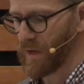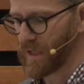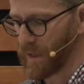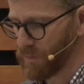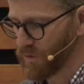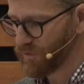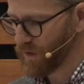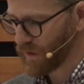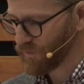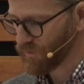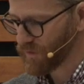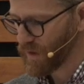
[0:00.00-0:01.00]
And number
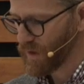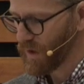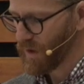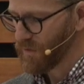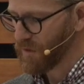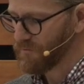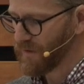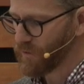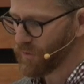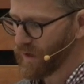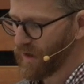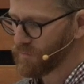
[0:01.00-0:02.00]
six, the
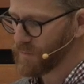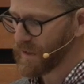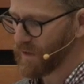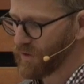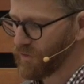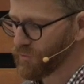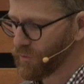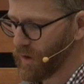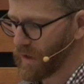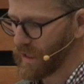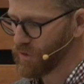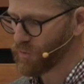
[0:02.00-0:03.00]
federal government has a
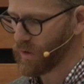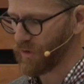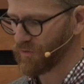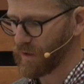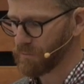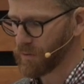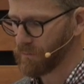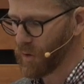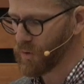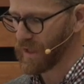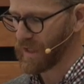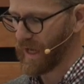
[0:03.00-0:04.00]
strong interest in
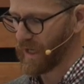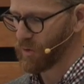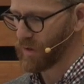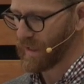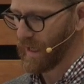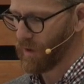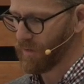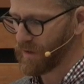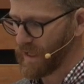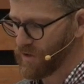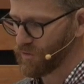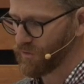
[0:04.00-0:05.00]
promoting an accurate account of the
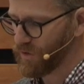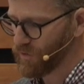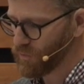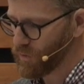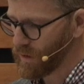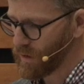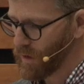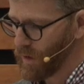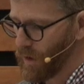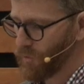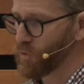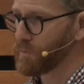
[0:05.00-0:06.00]
nation's history
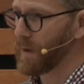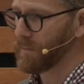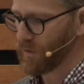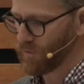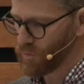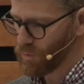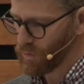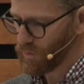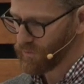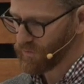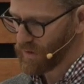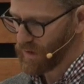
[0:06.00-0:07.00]
through public
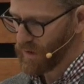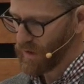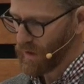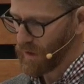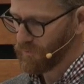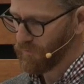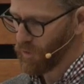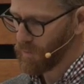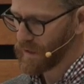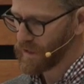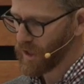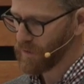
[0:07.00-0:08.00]
schools, and
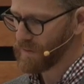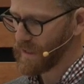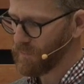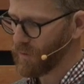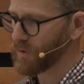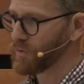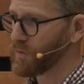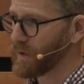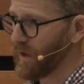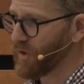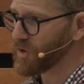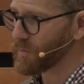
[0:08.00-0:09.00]
forming young people into
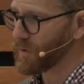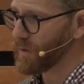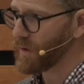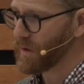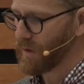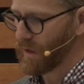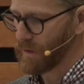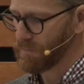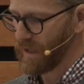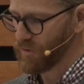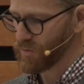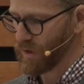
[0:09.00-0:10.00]
knowledgeable and
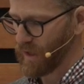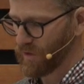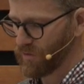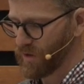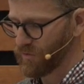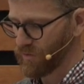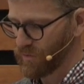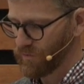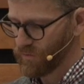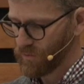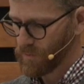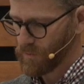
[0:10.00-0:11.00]
patriotic
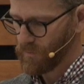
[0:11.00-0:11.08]
citizens.